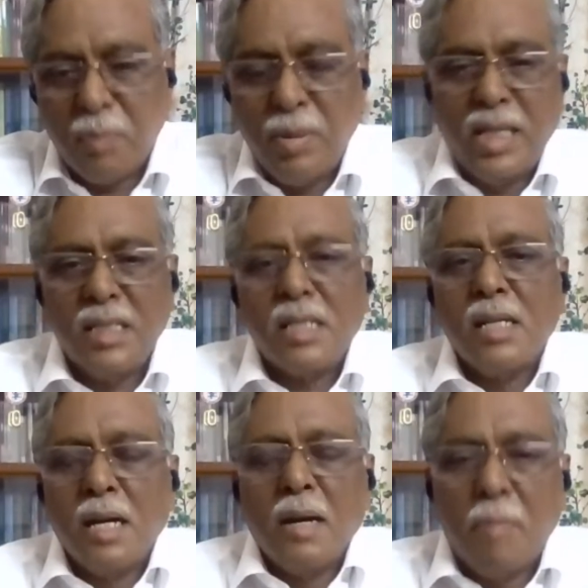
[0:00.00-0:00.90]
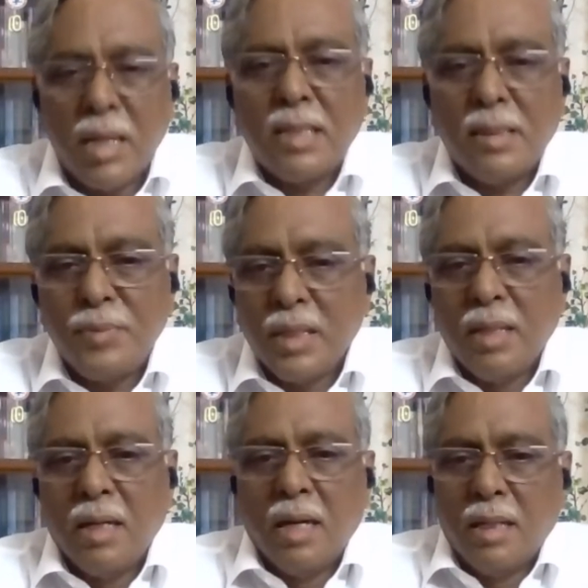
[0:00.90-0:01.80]
underpinnings. But
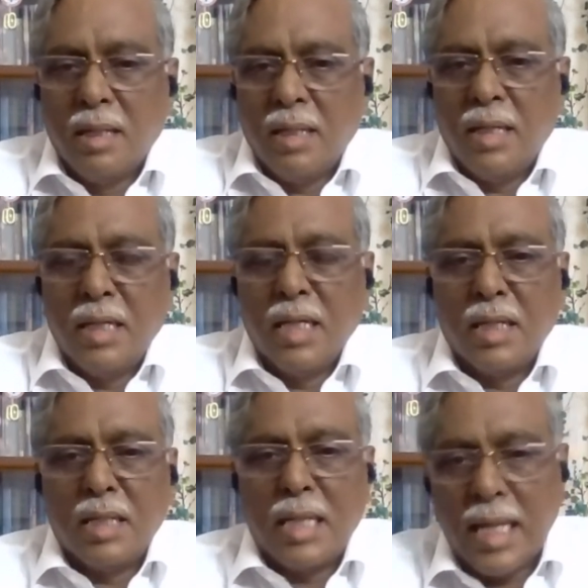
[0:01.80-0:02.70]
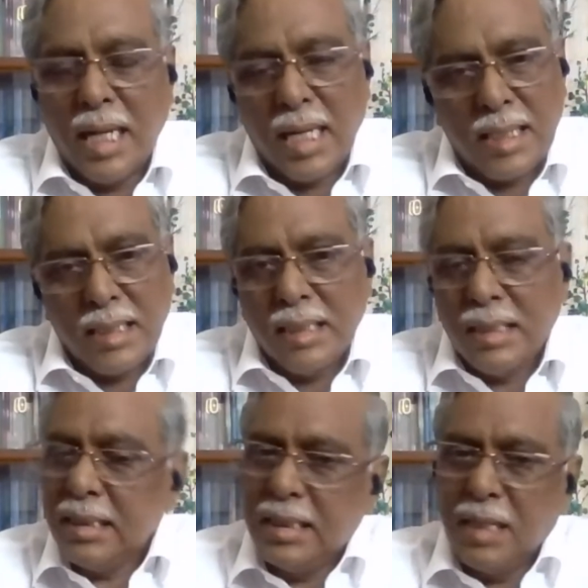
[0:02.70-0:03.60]
in Kerala,
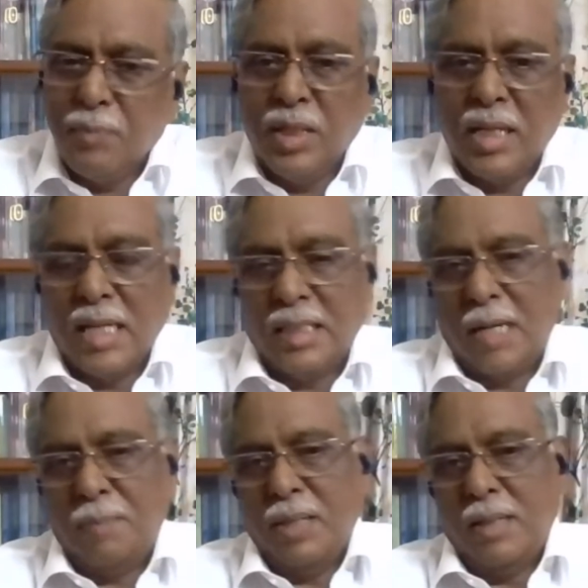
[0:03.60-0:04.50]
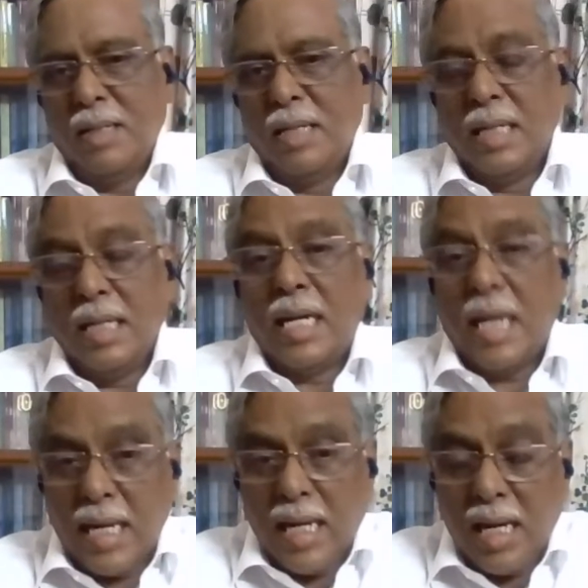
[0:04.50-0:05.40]
the same thing has
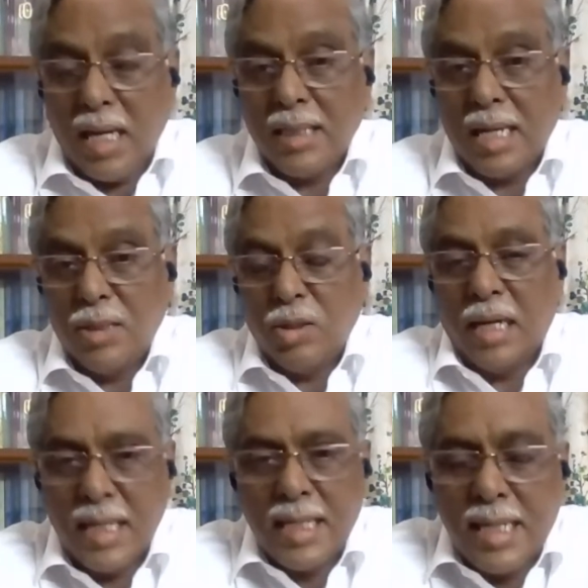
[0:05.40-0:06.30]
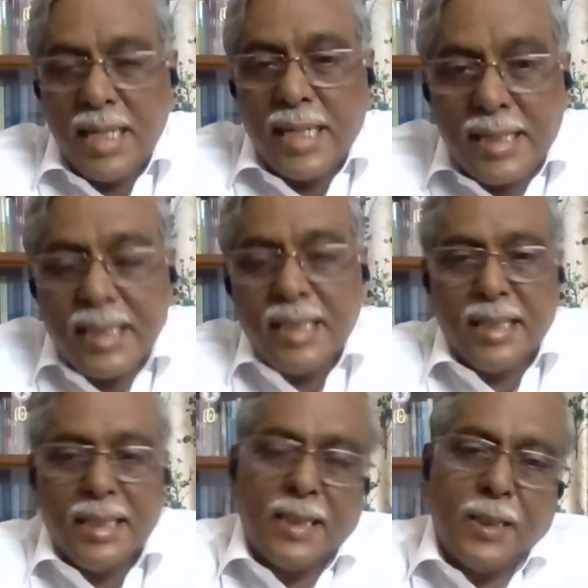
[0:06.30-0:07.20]
happened. Kerala has also another
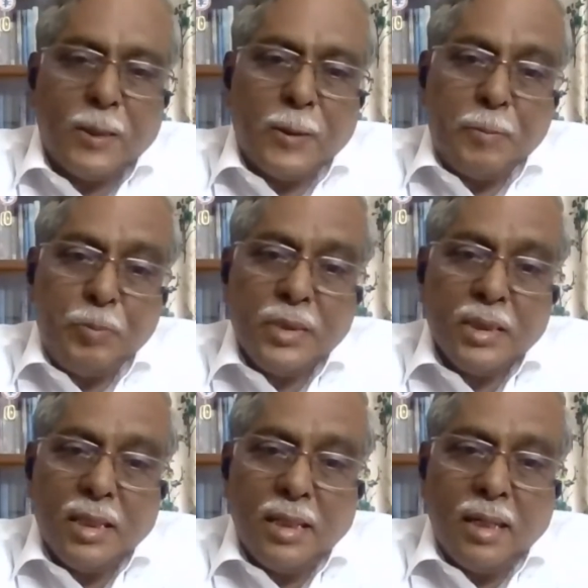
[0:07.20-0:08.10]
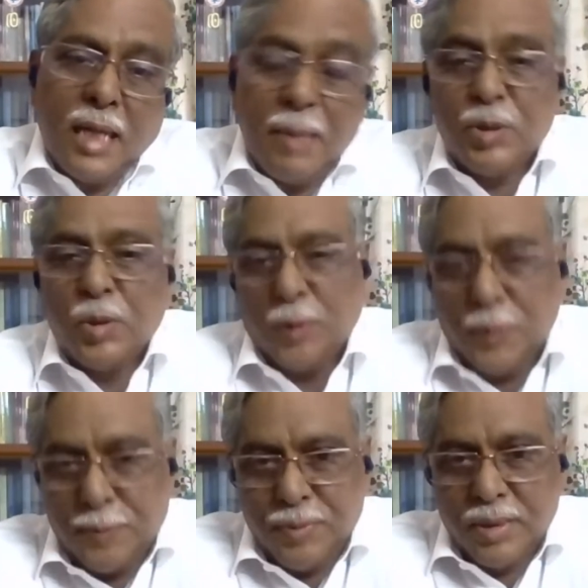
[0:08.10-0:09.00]
interesting
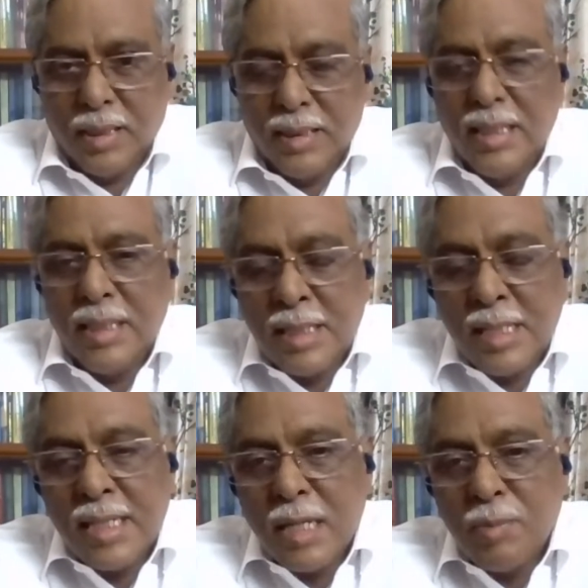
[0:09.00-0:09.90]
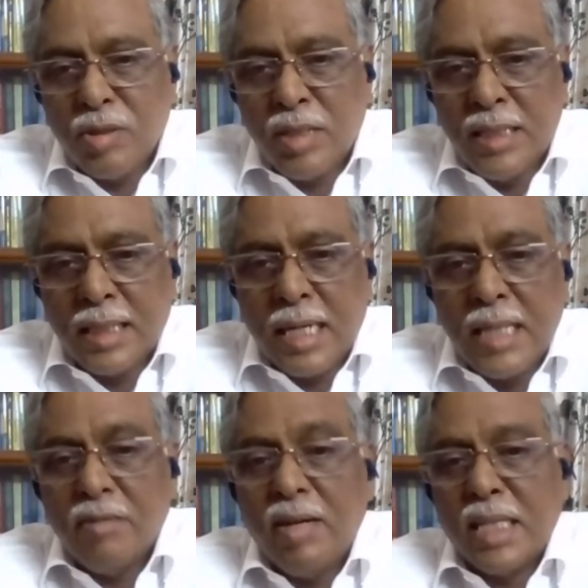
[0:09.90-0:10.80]
episode. The interesting episode is
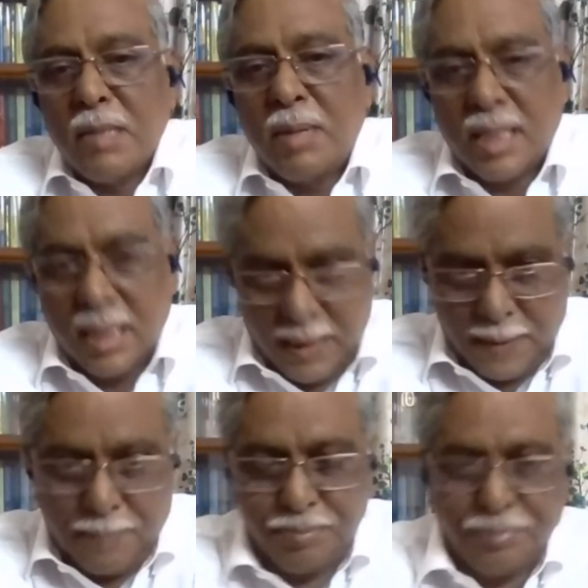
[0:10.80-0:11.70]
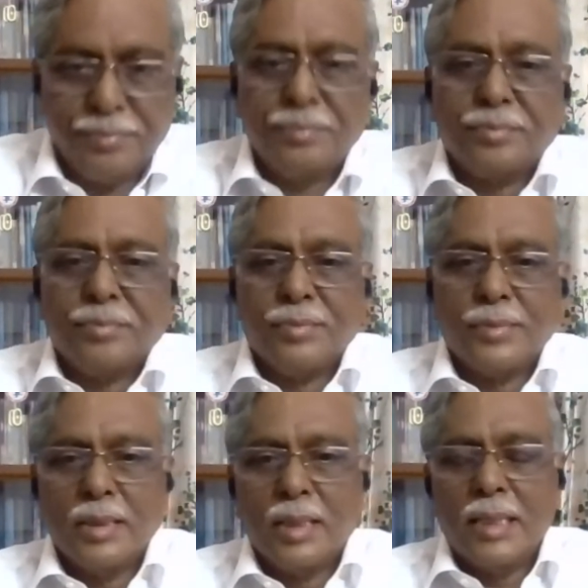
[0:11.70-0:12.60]
Keshavananda Bharati.
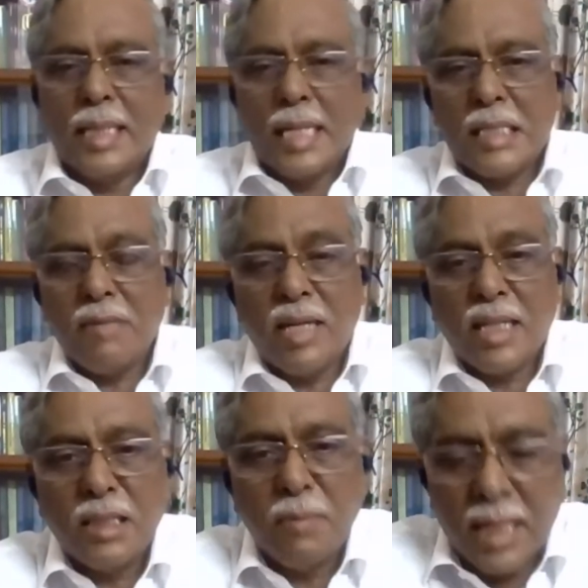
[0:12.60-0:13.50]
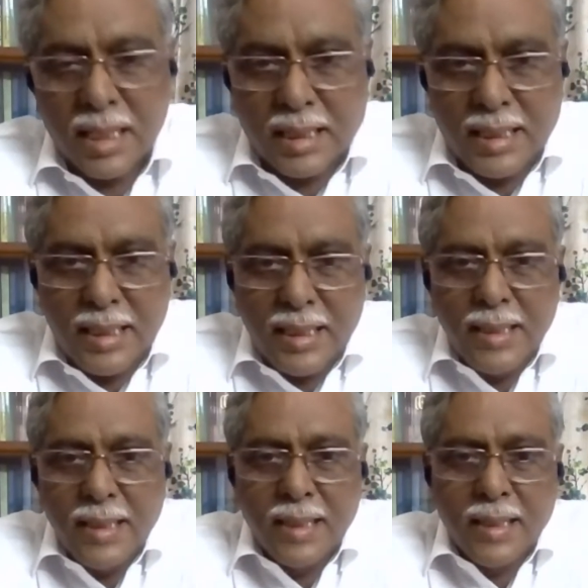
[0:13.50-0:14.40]
The Keshavananda Bharati,